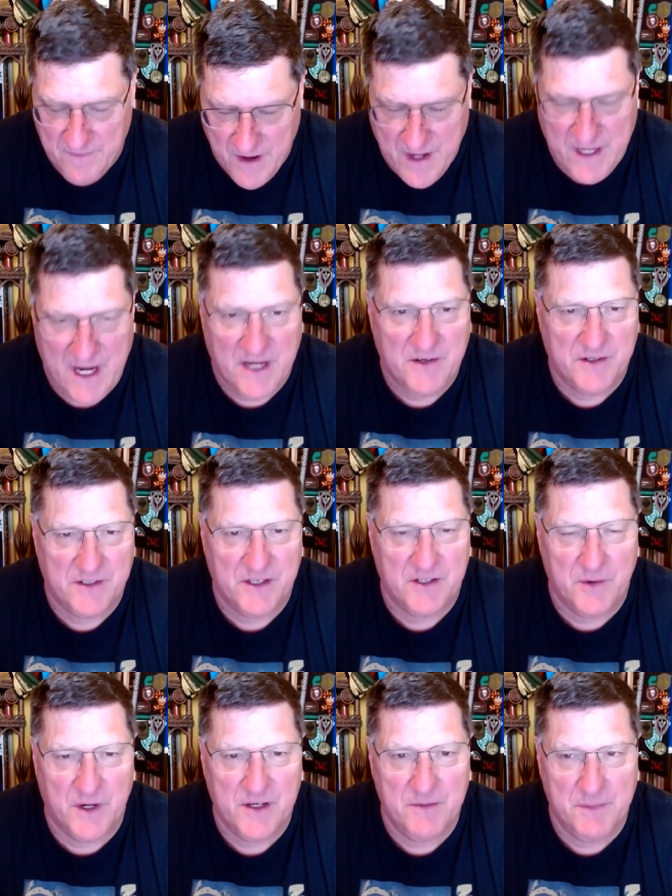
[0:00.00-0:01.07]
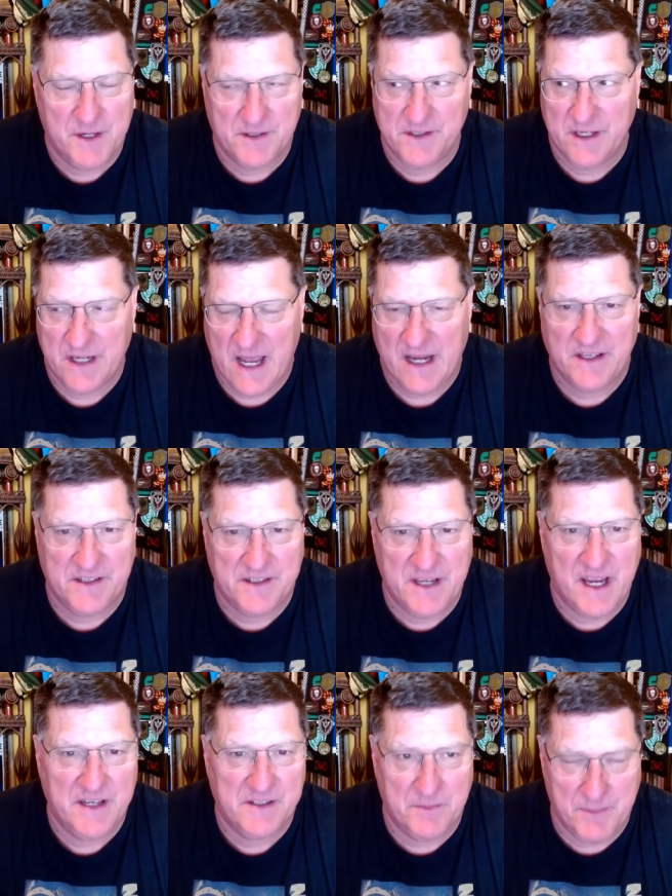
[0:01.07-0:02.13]
a, very dangerous situation because the United
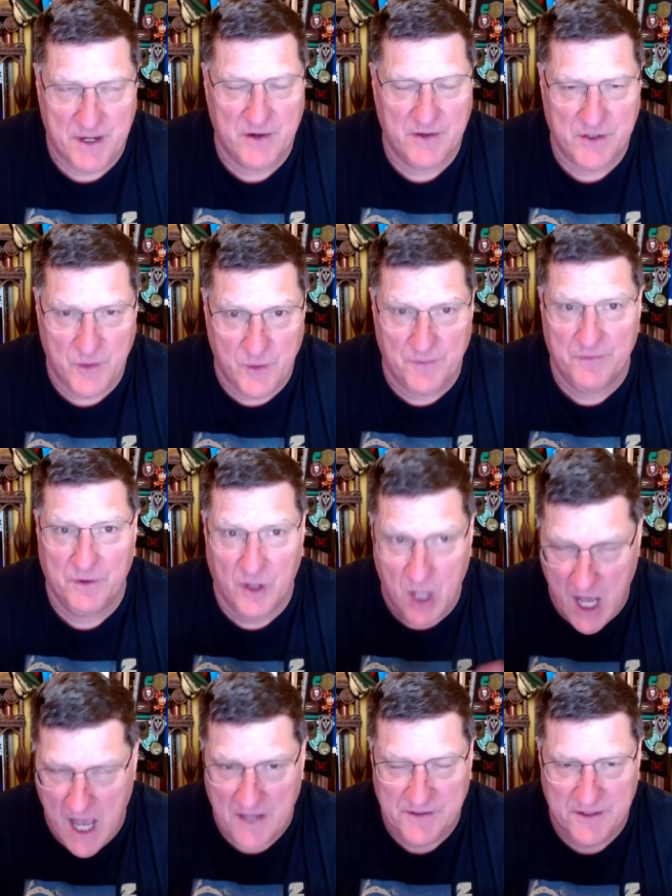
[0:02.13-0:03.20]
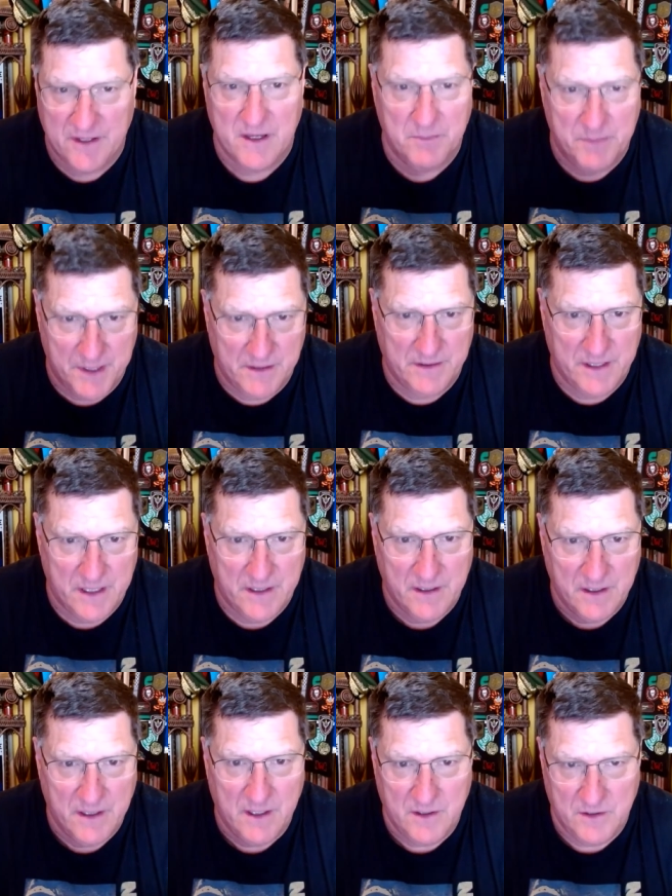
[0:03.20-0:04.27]
States appears to have lost the ability